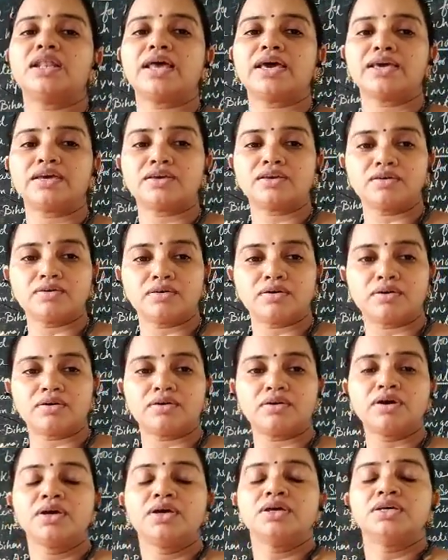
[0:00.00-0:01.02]
like
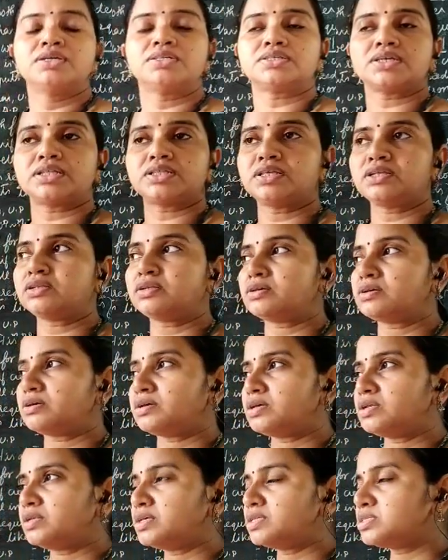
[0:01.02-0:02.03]
your southern
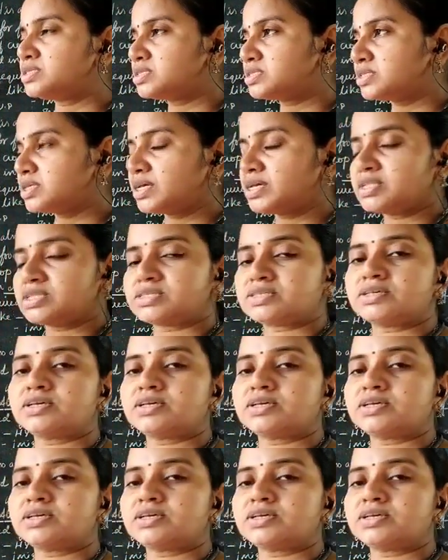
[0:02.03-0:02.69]
Indian states,